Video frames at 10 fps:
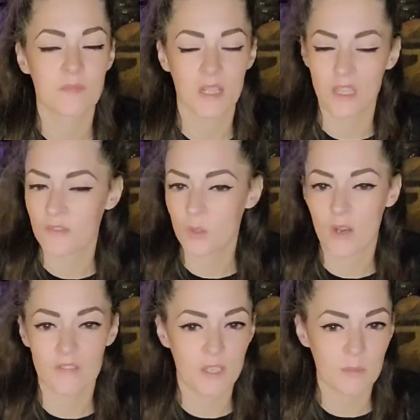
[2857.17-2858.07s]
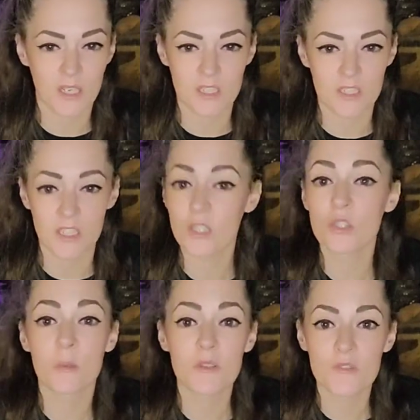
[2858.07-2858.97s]
I love you all very much. Thank you
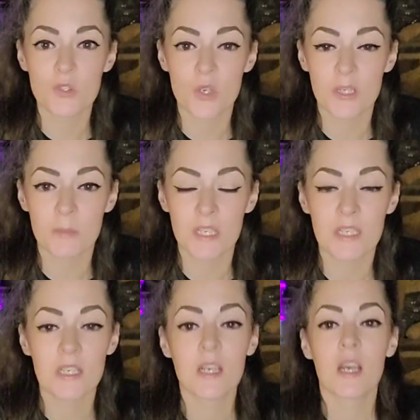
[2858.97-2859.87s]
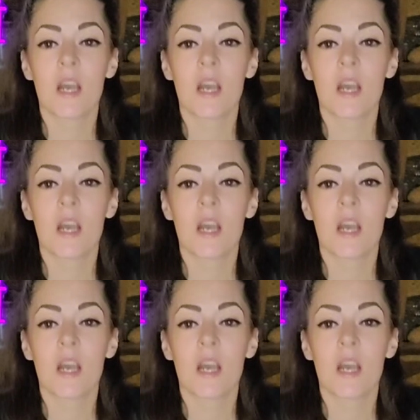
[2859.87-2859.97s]
so much for joining me.